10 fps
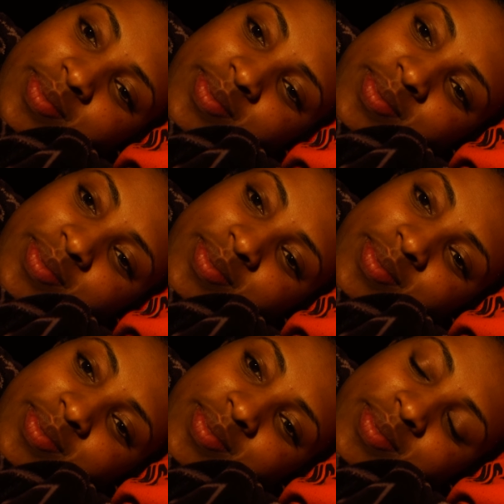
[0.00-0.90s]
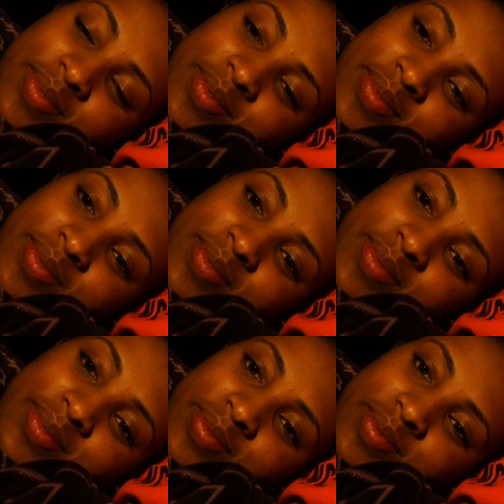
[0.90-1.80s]

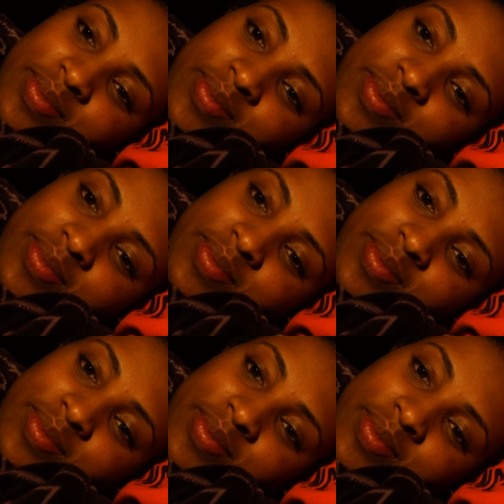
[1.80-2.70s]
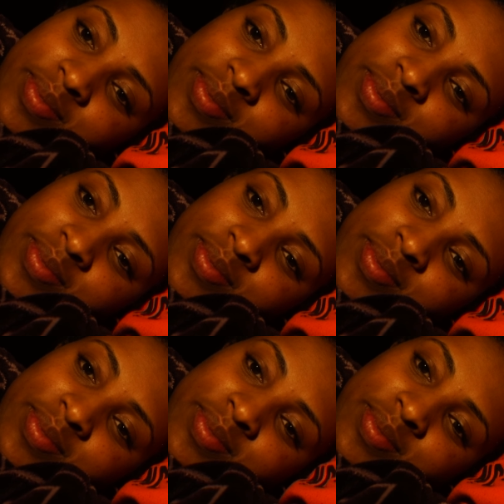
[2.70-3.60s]

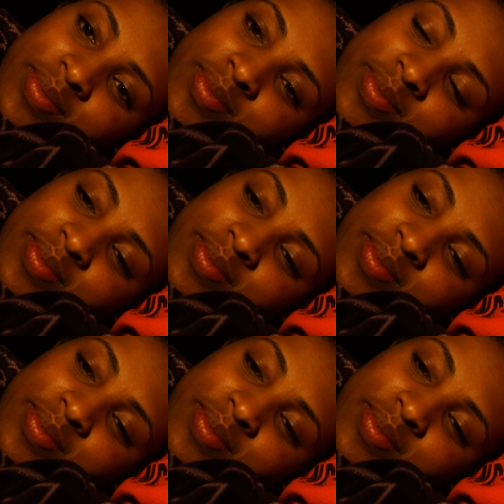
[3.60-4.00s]
[no speech]